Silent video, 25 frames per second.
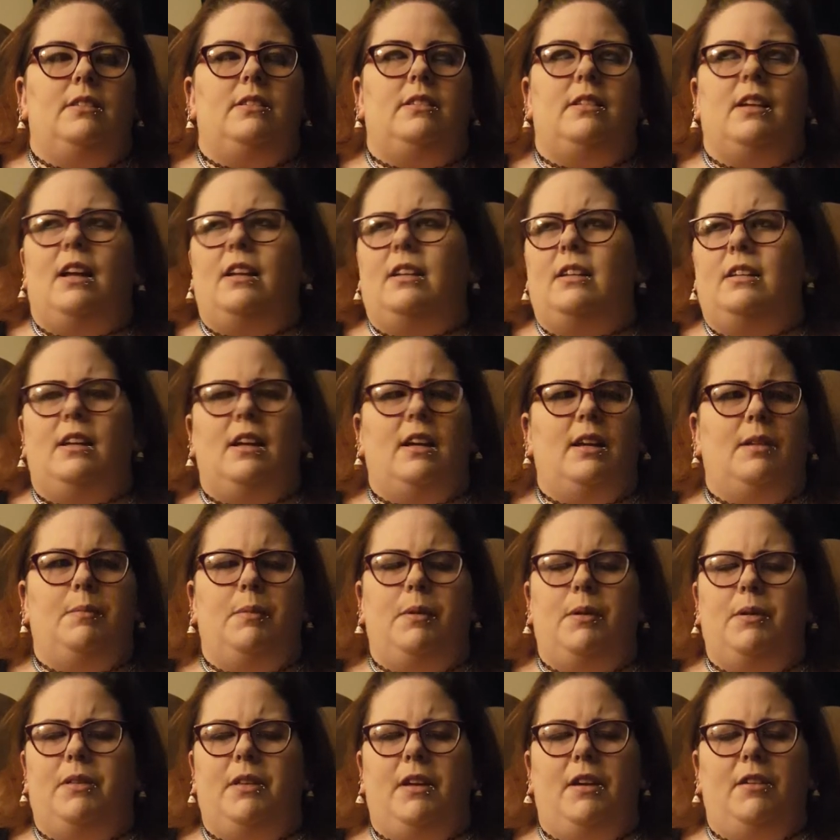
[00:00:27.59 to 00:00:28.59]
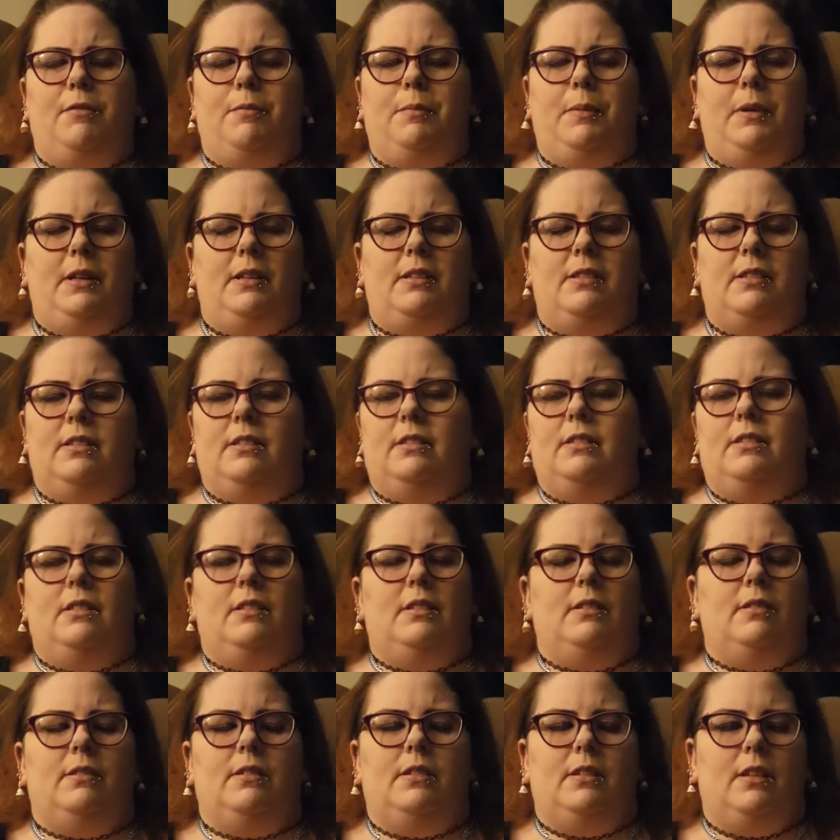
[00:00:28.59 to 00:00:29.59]
Dad and I both have pieces
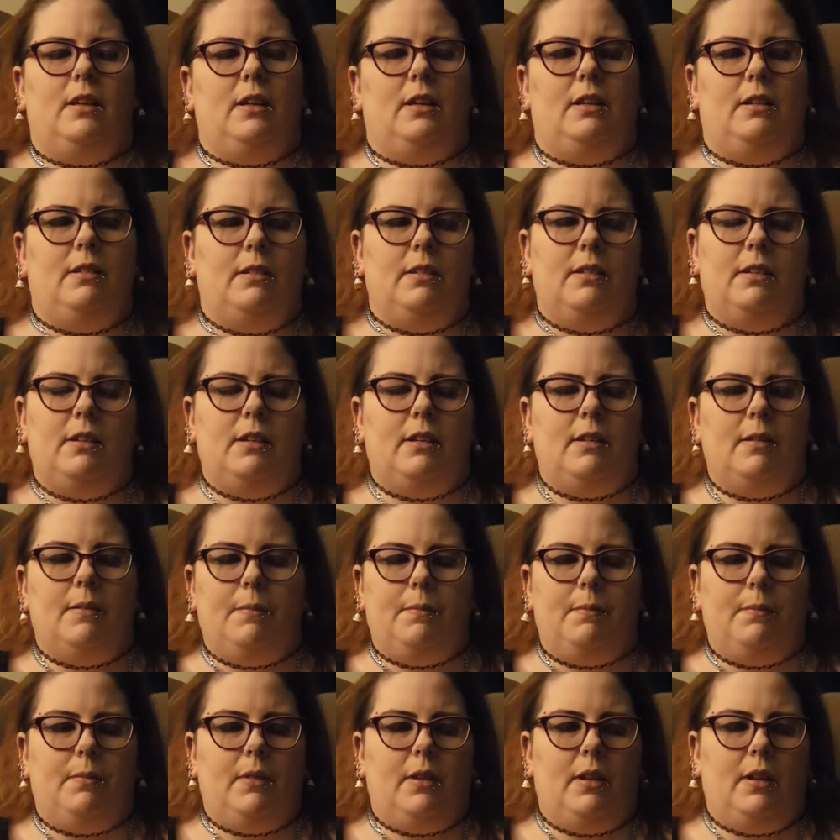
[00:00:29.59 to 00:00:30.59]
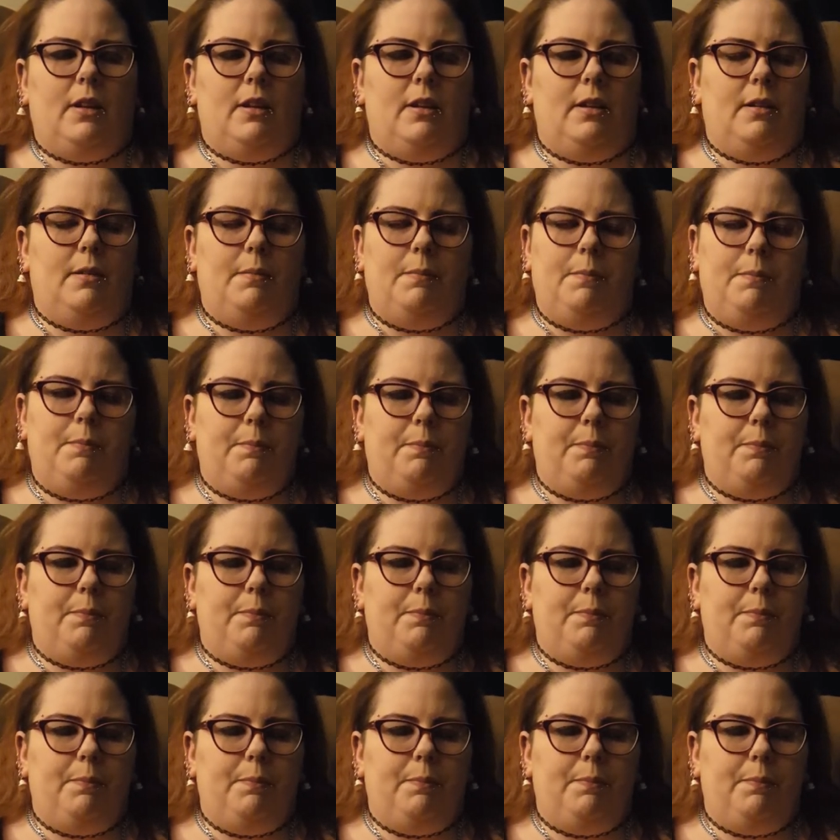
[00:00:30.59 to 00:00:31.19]
and um,